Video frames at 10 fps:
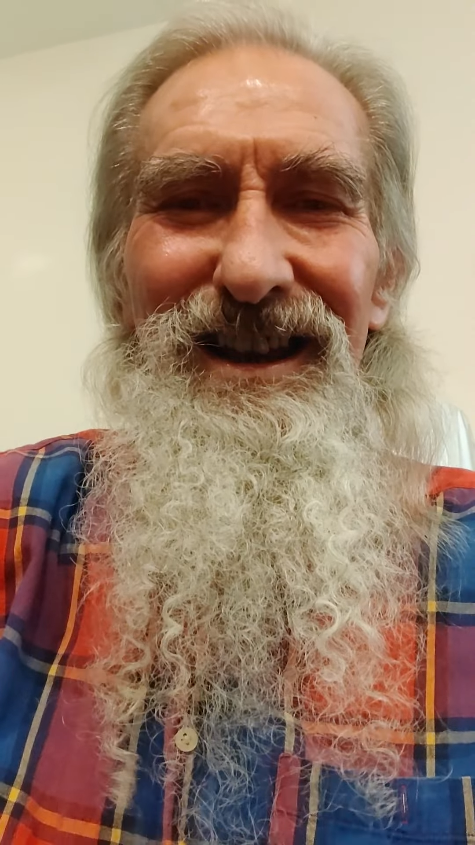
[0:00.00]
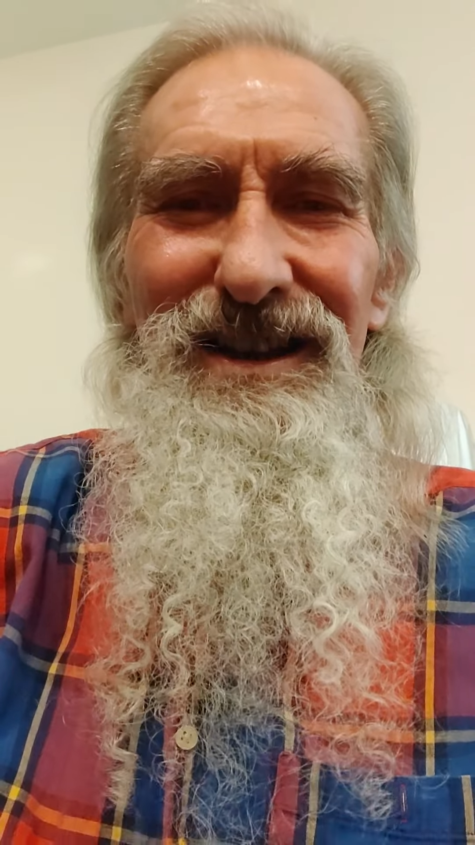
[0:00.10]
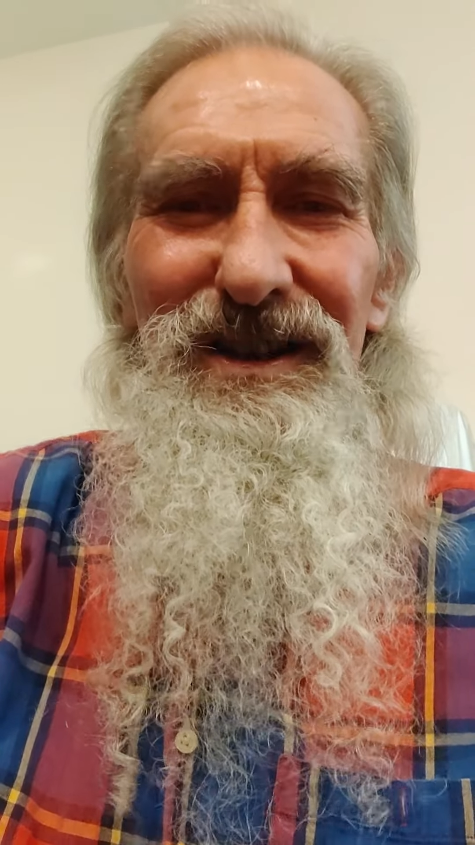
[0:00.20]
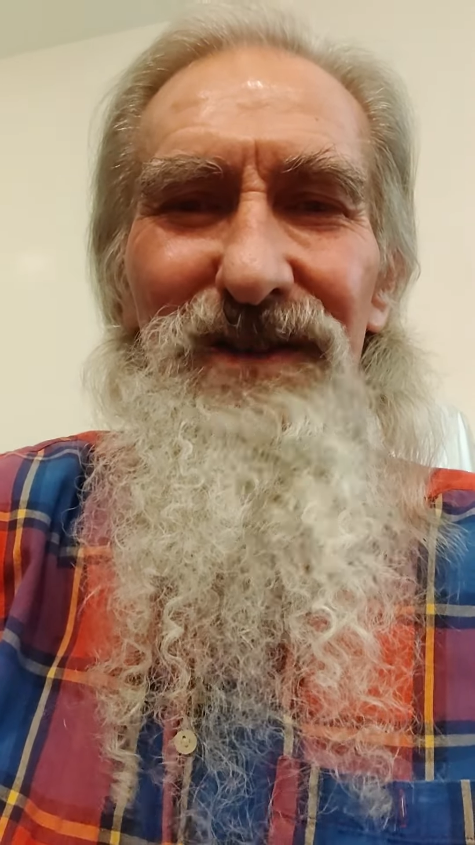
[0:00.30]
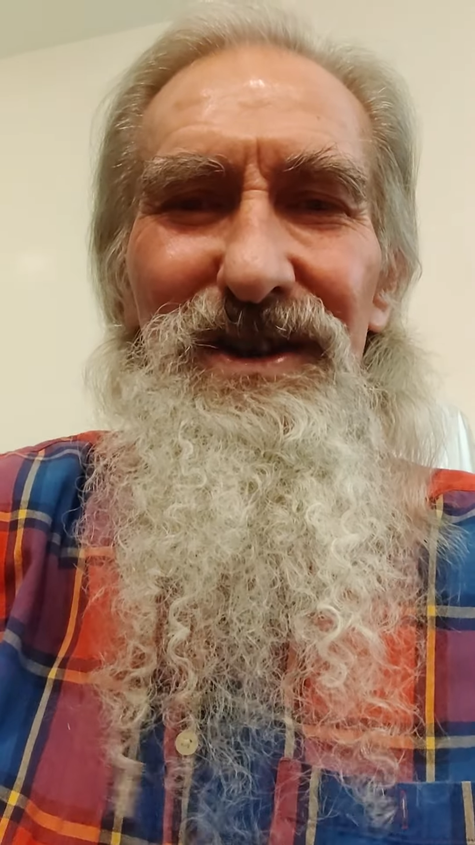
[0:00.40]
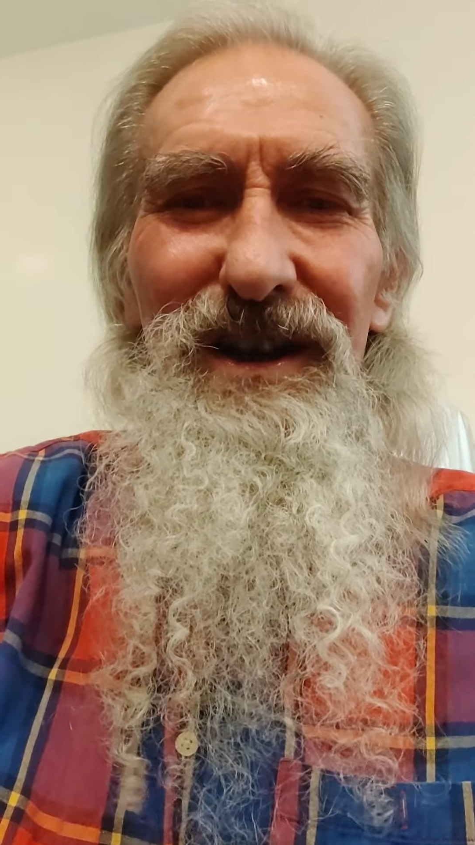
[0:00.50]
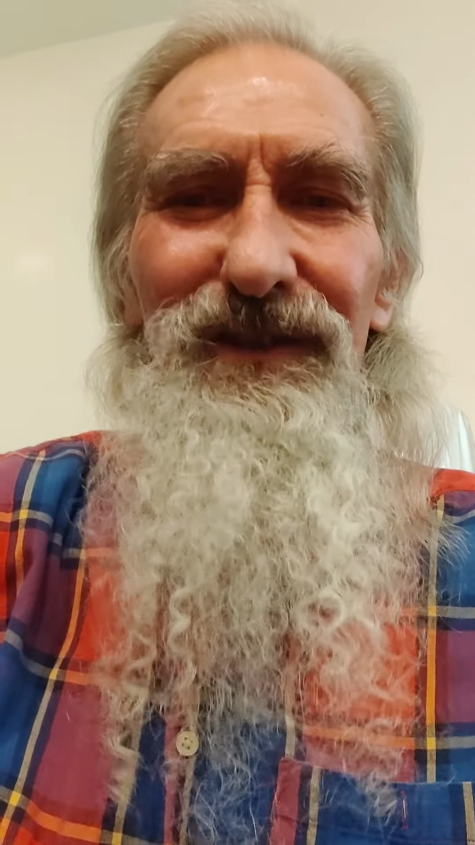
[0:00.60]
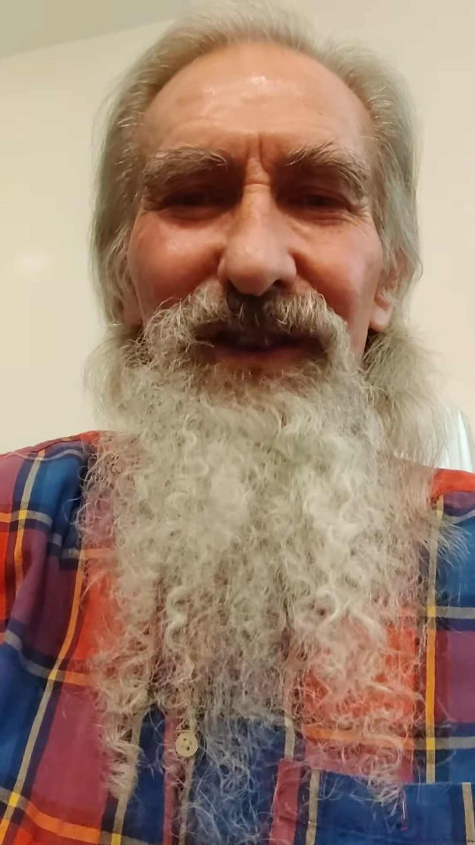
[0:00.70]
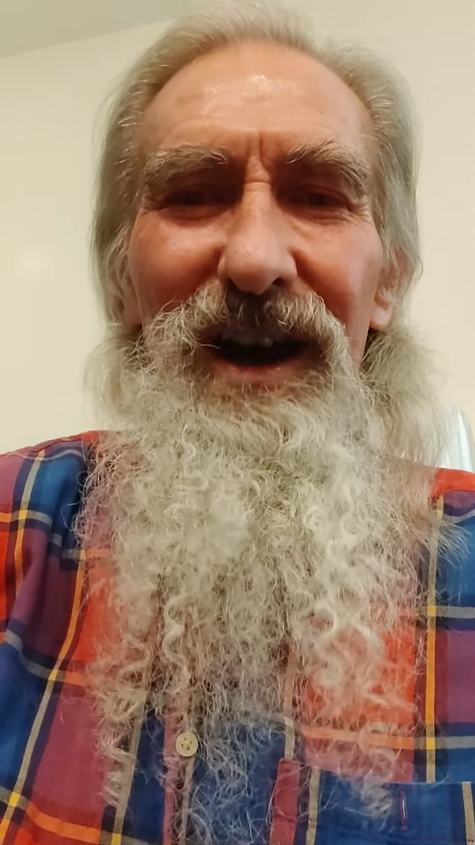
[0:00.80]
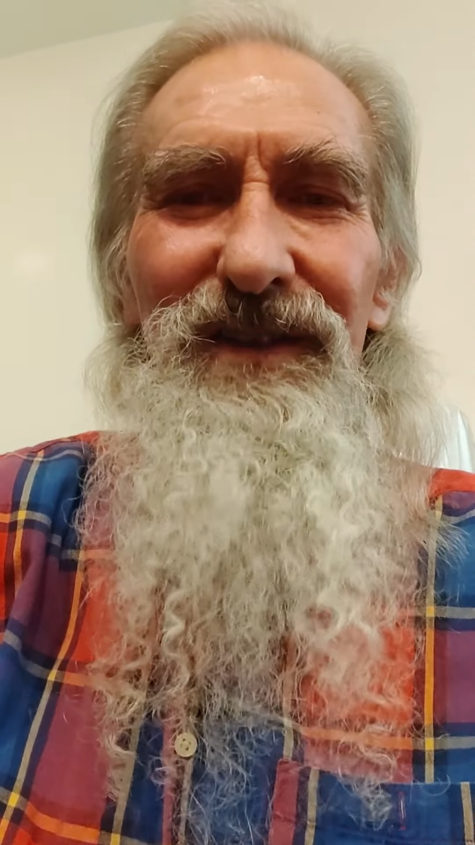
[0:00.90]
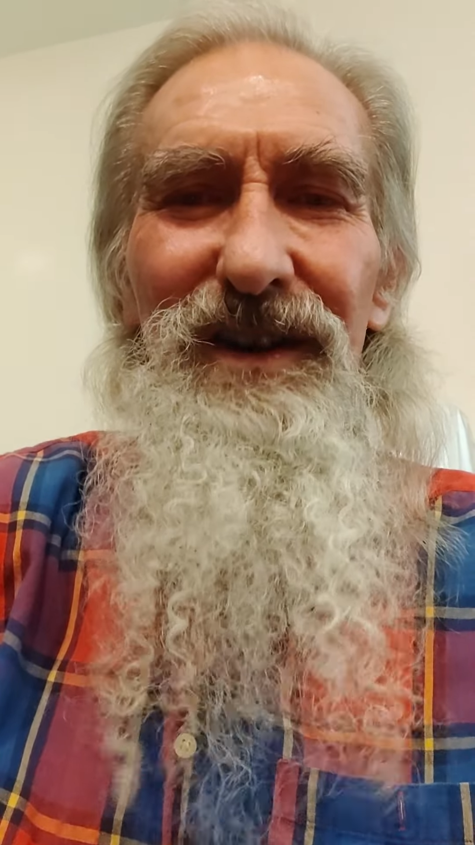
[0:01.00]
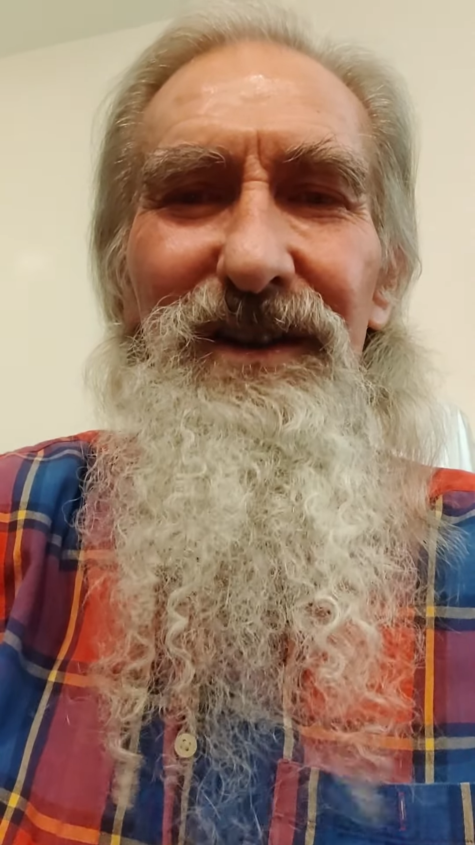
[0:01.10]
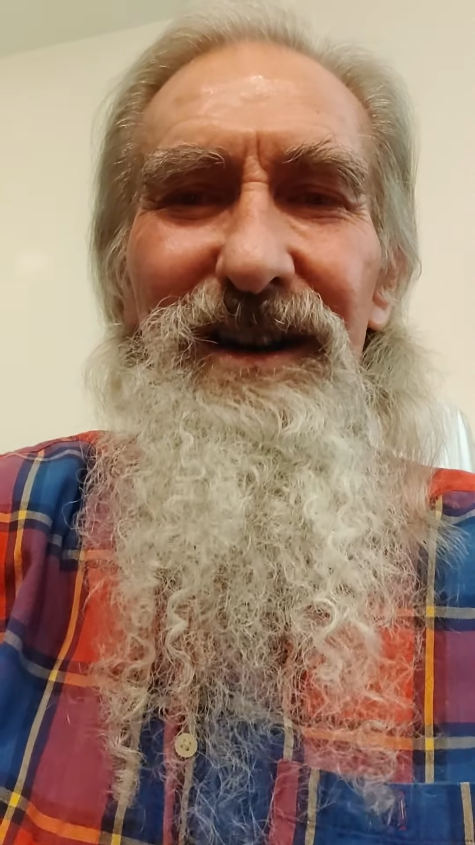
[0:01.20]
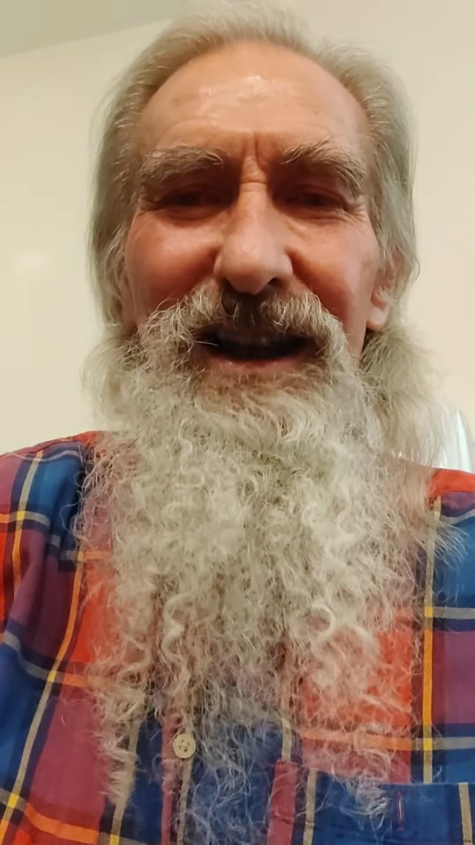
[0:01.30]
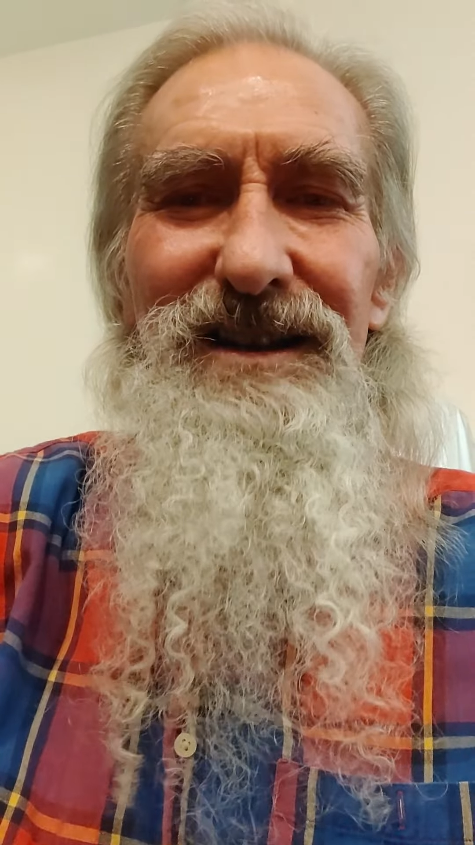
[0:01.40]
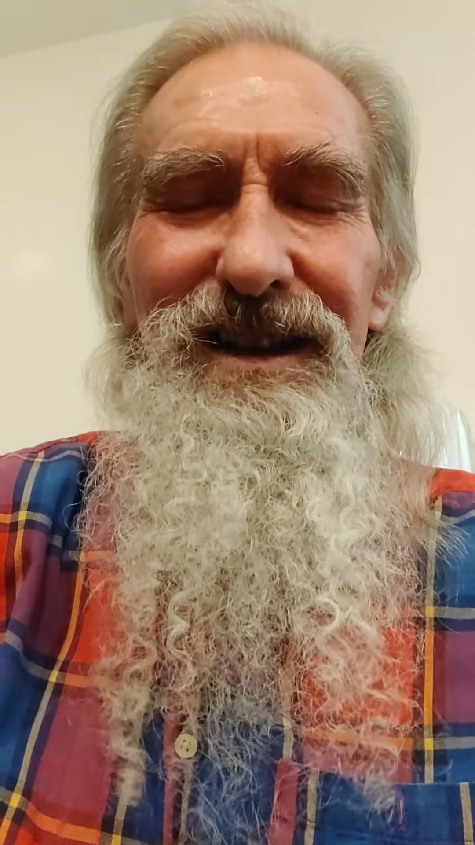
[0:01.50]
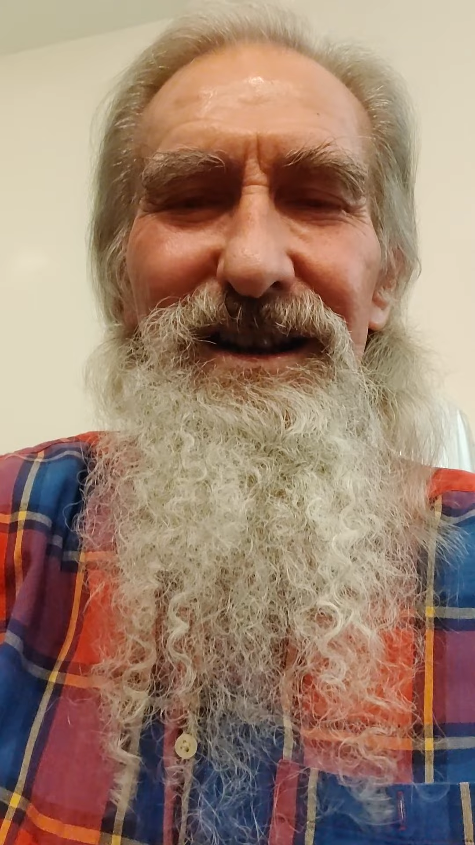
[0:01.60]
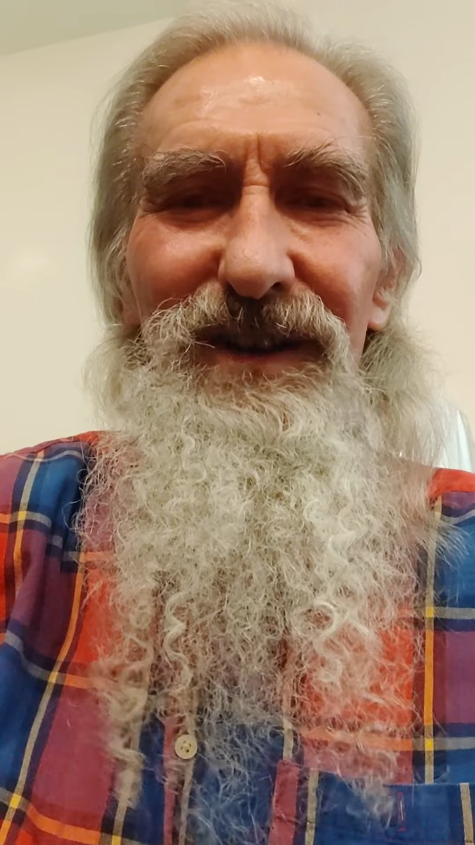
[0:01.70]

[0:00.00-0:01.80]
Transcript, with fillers: So I've sung 518